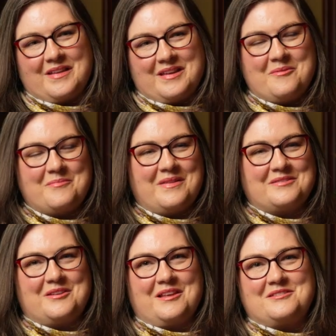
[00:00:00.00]
Yeah,
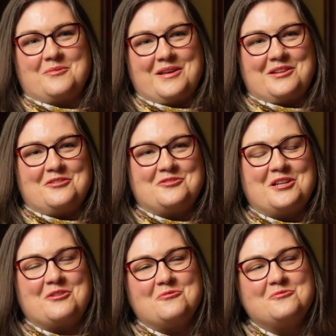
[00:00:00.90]
that's, that's the way that it
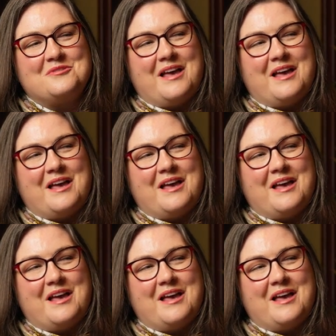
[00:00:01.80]
usually goes.